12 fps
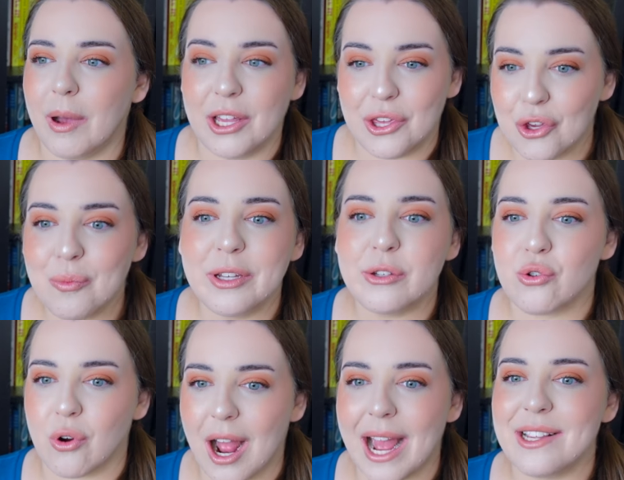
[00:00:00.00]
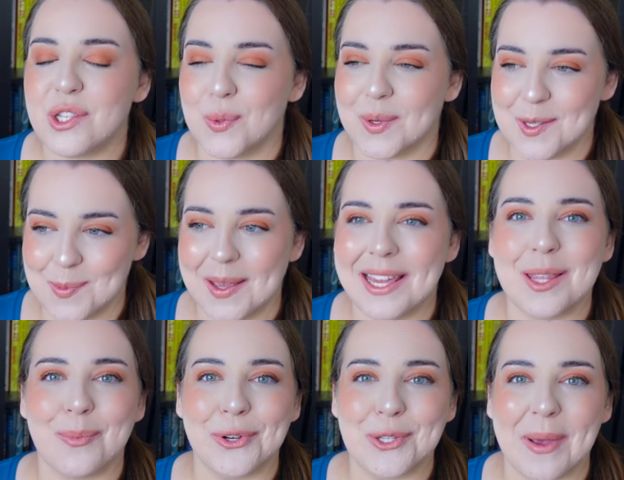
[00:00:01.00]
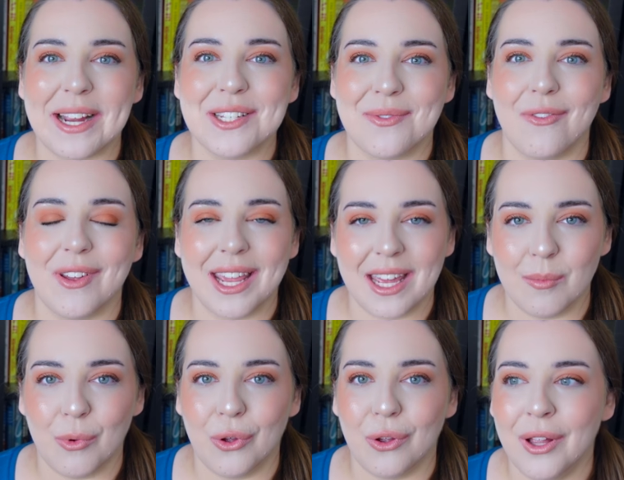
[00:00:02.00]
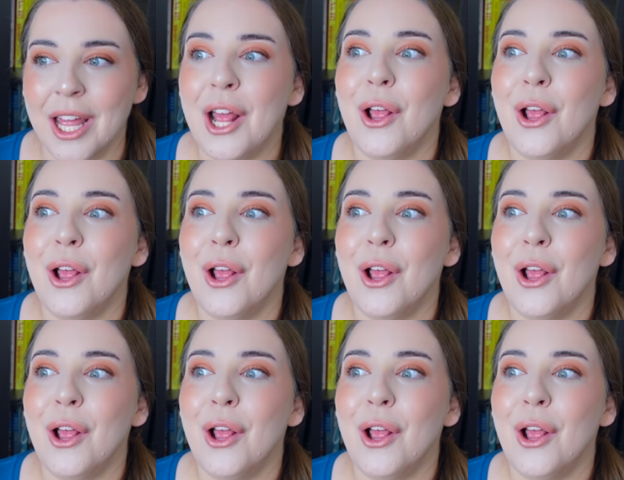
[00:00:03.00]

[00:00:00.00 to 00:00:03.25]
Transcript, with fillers: a human tries to explain the perspective of an animal,